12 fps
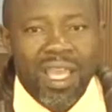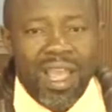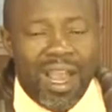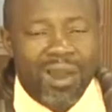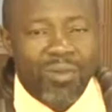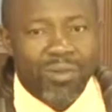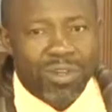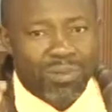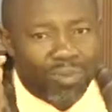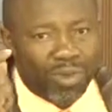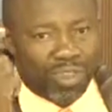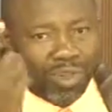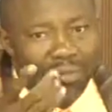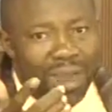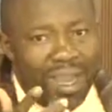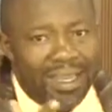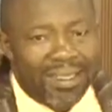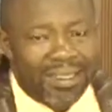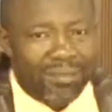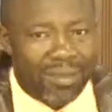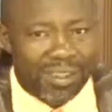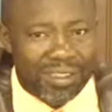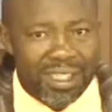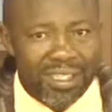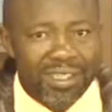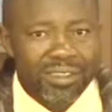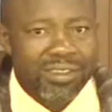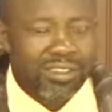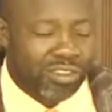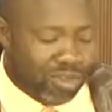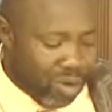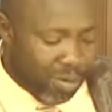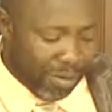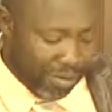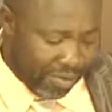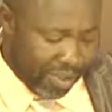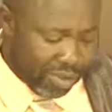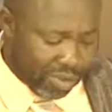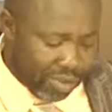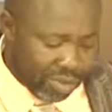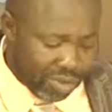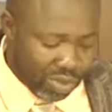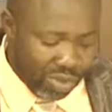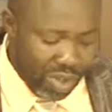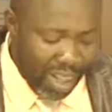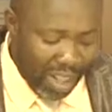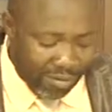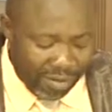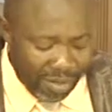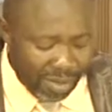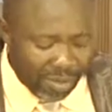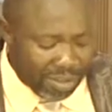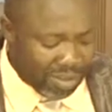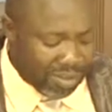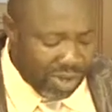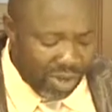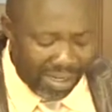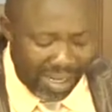I want to put your mind in a particular scope of things also from the Word of God.